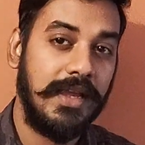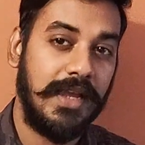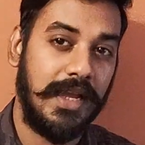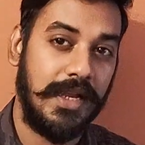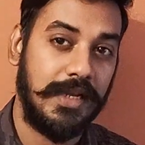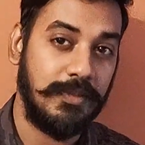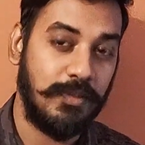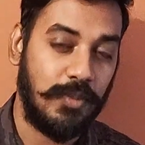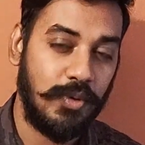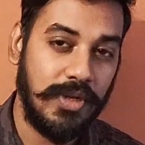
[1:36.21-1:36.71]

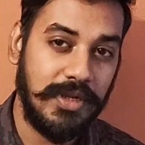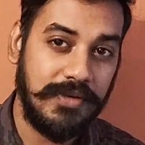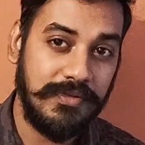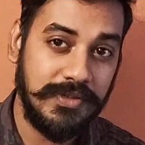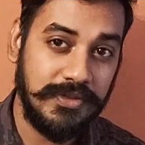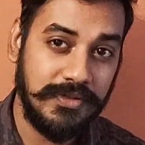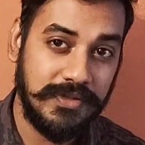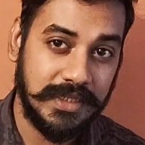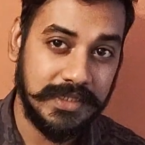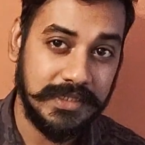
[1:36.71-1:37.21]
and
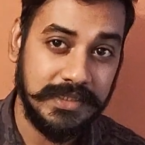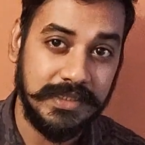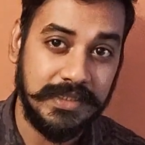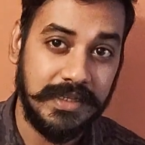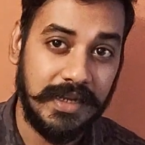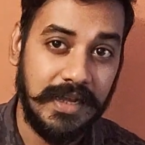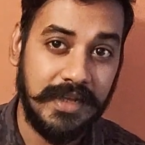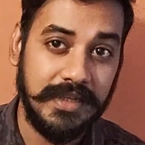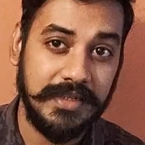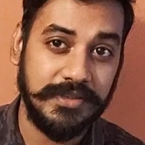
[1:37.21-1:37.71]
Punarvasu
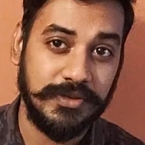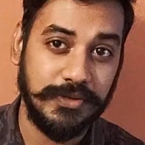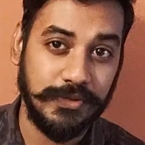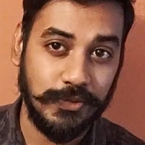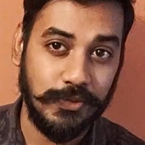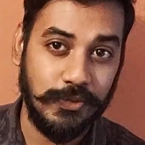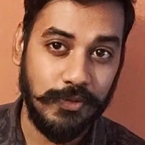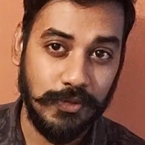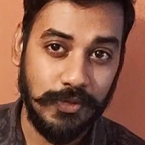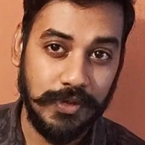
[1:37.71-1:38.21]
nakshatra is
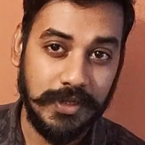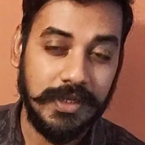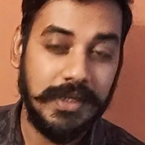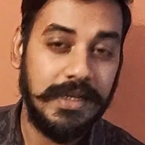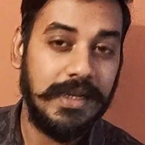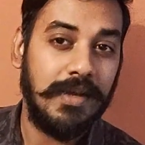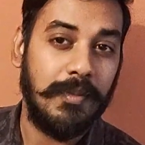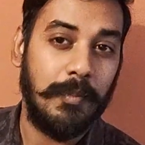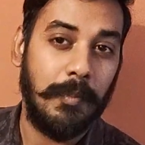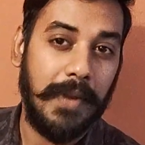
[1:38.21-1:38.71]
ruled
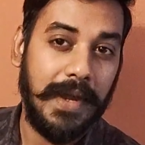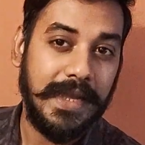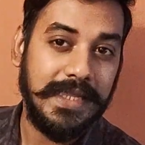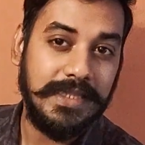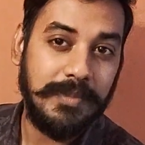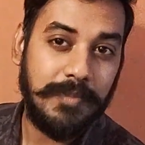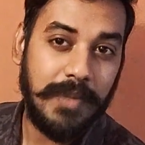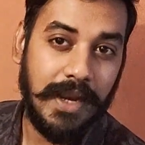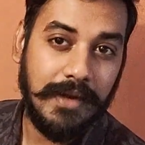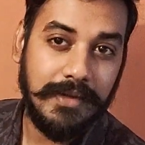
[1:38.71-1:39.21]
by
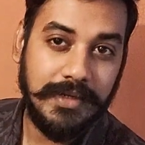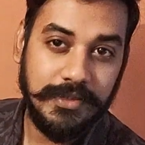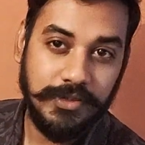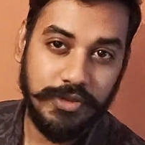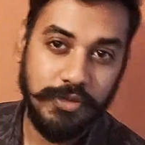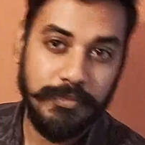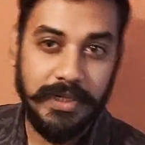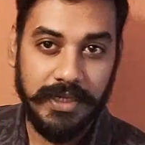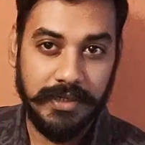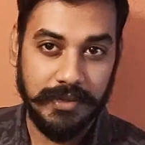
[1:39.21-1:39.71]
the planet
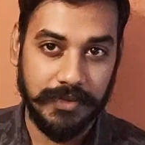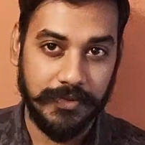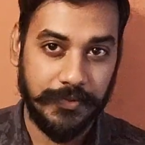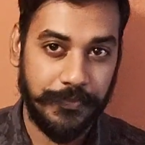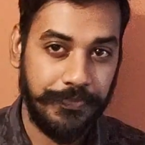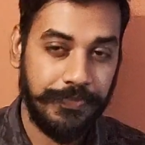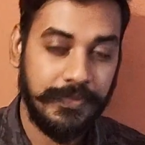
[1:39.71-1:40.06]
Jupiter.